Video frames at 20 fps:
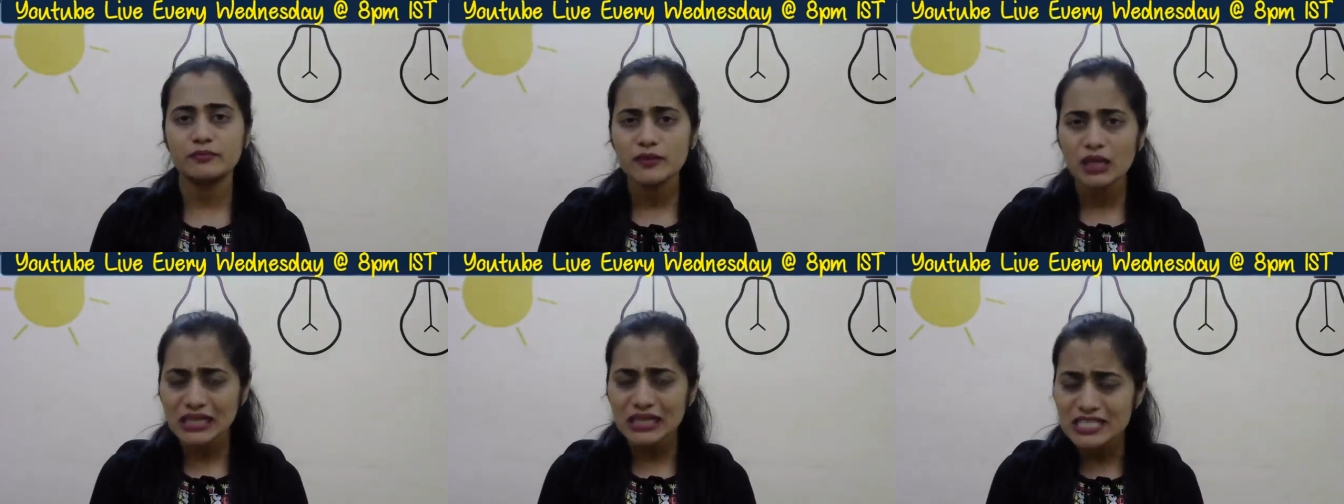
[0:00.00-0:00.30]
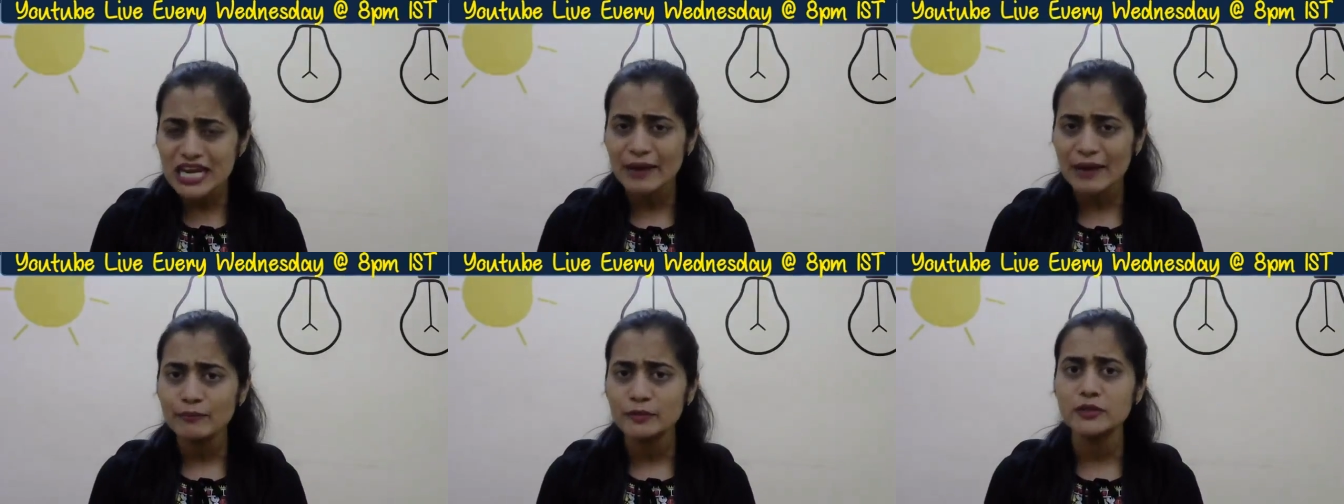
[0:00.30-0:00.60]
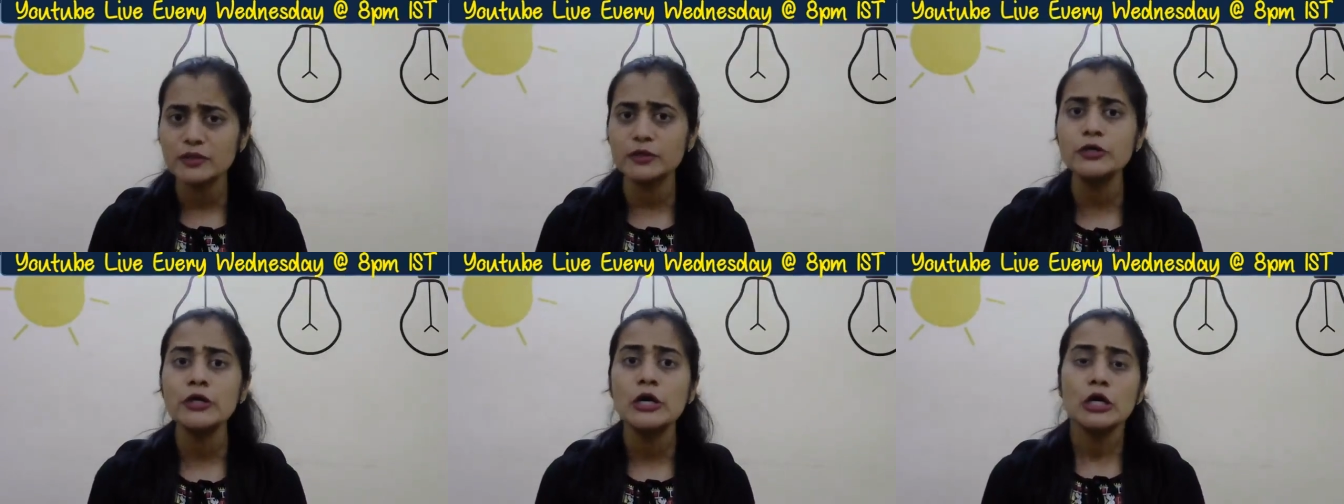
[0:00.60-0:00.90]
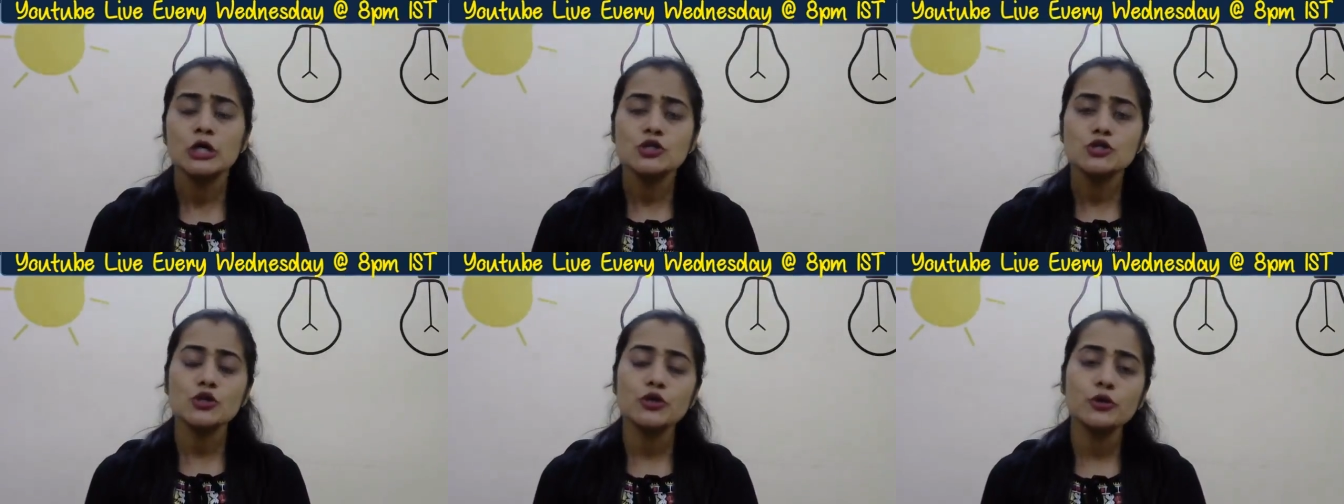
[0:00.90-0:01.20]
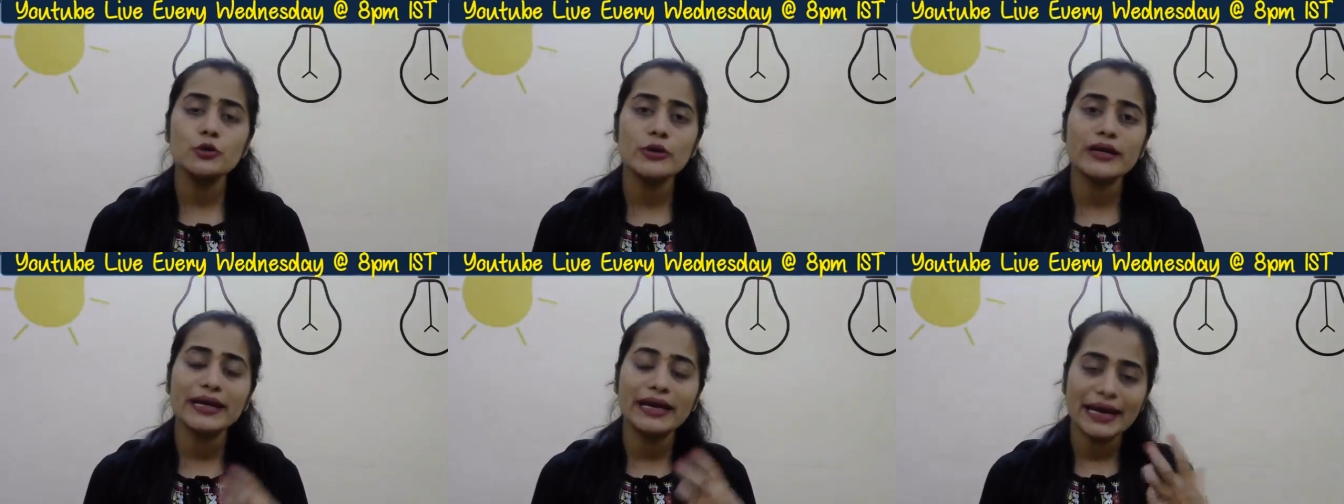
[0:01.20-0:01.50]
chapter, so
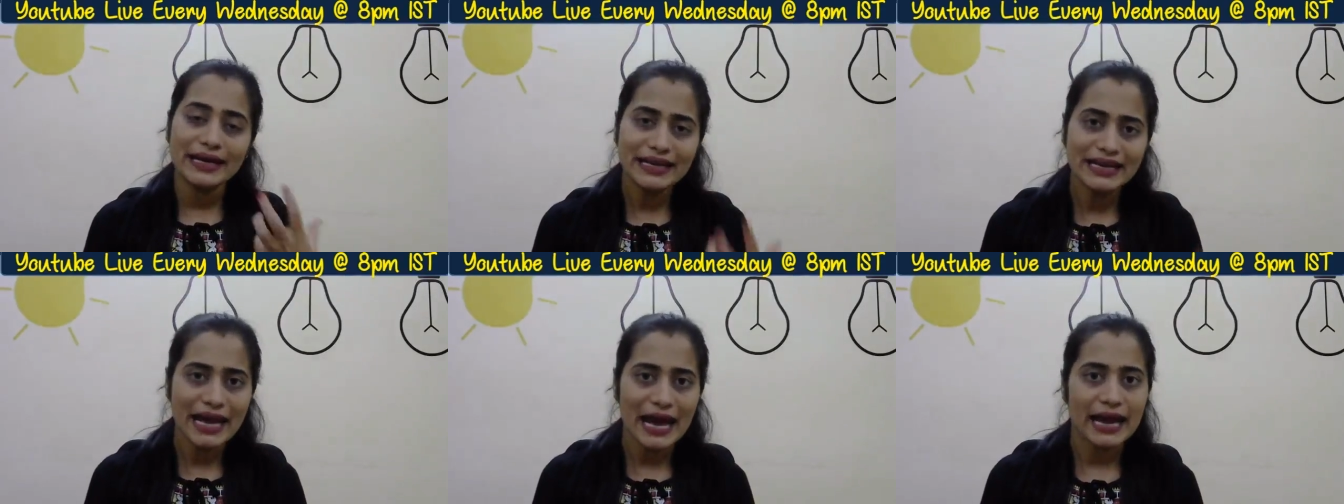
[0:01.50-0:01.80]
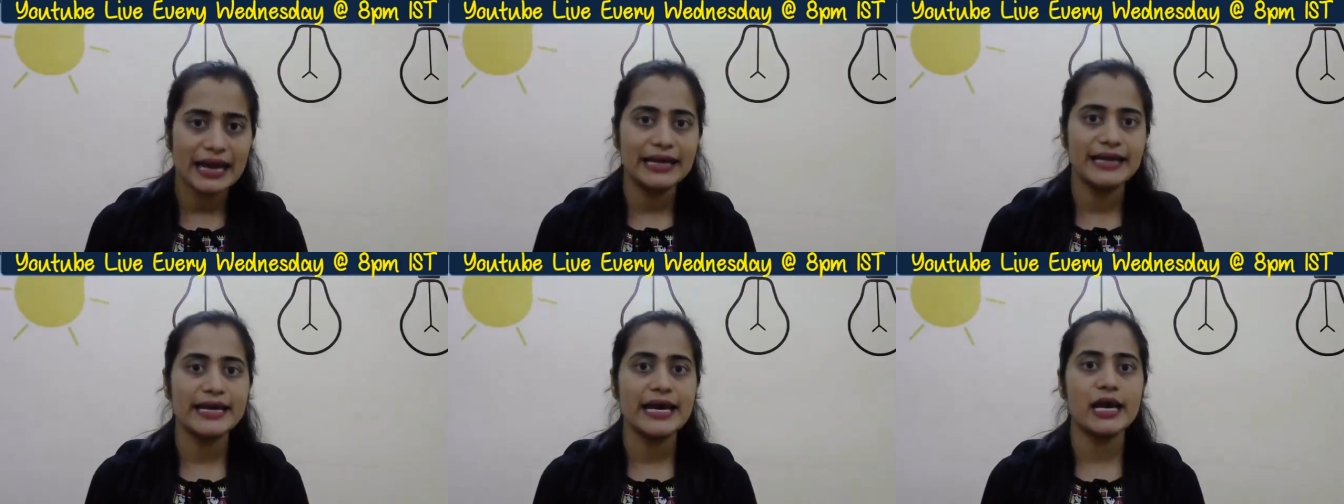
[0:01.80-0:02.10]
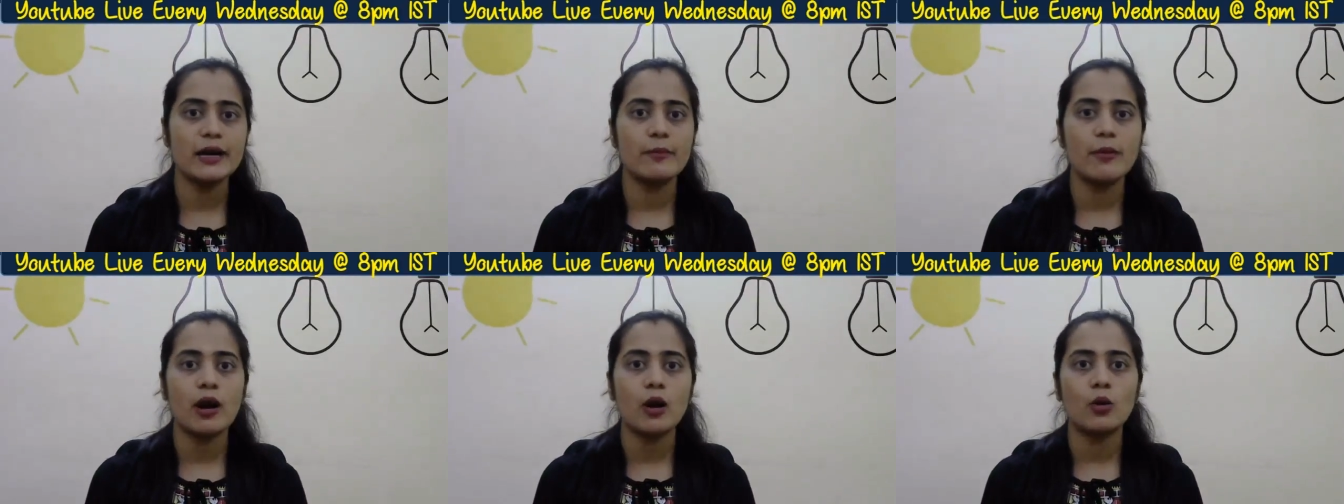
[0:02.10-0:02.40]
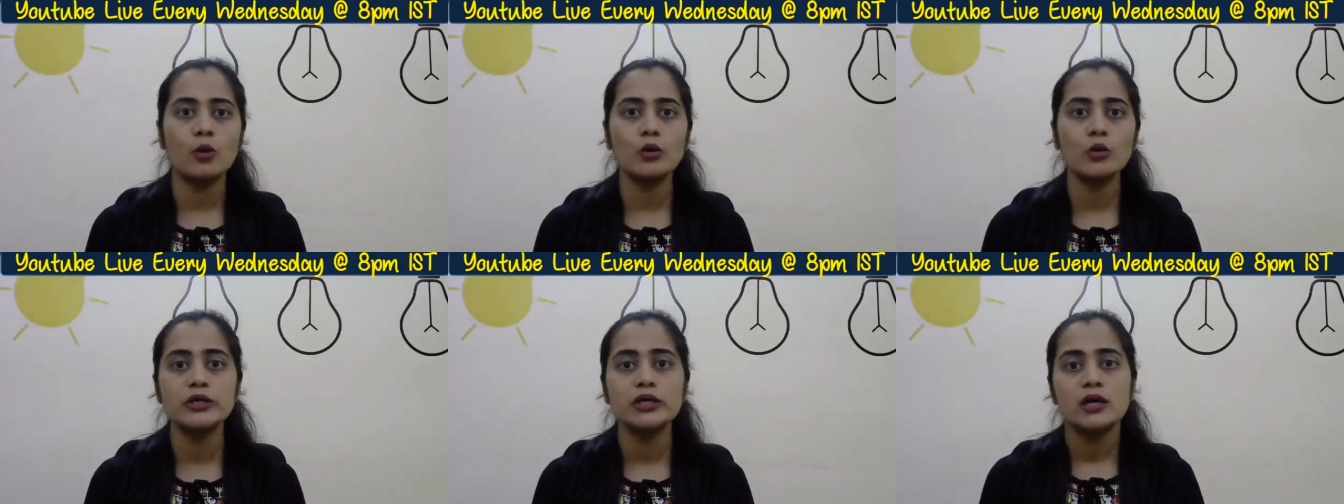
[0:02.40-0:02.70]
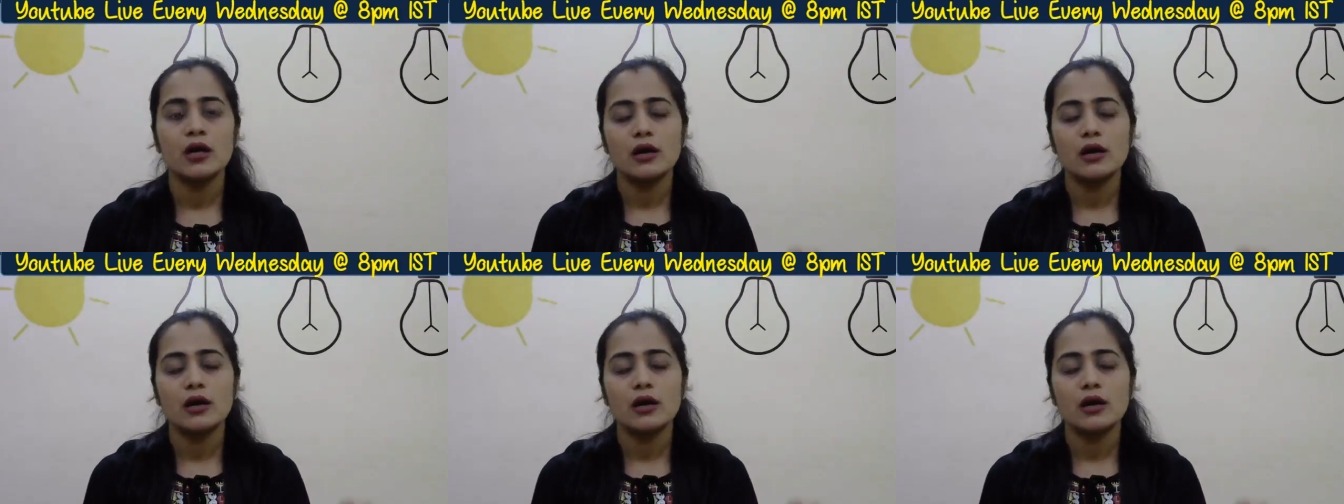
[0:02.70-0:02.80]
you get an idea about